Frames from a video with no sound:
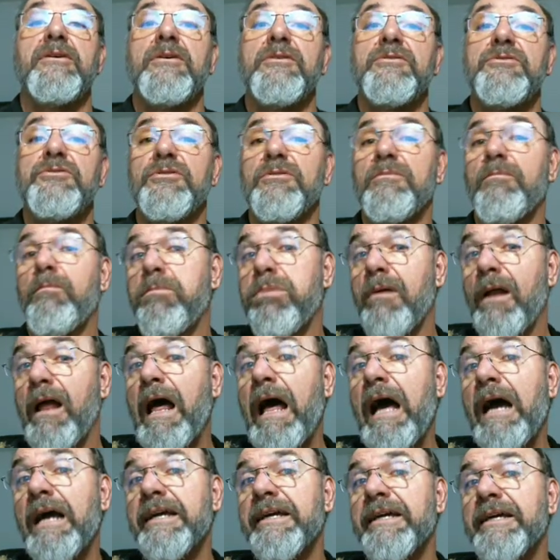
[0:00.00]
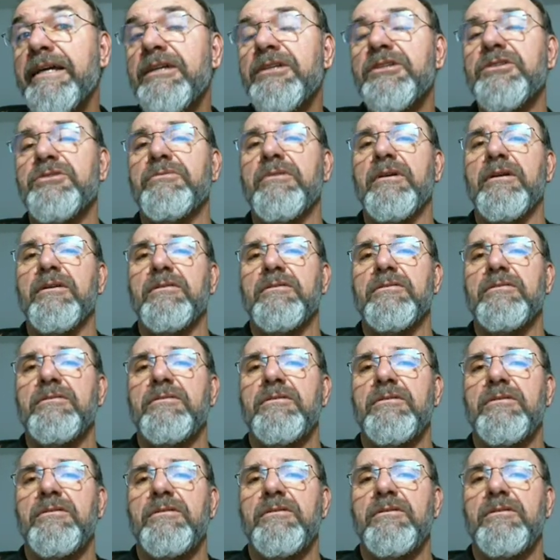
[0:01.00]
to block Israel
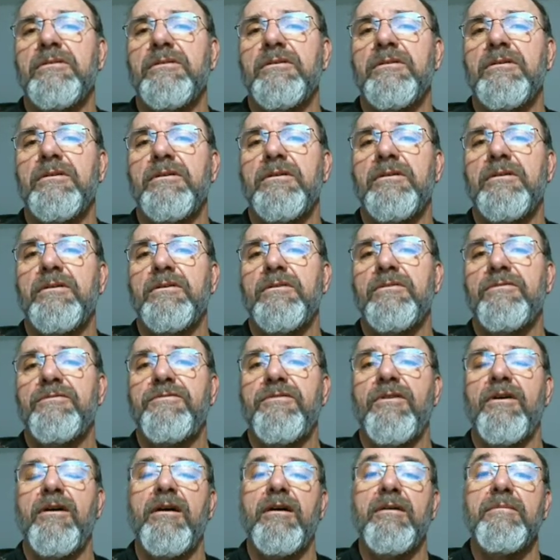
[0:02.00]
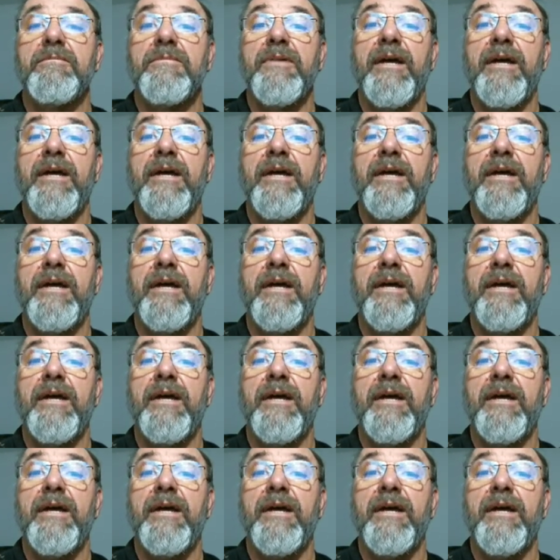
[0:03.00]
from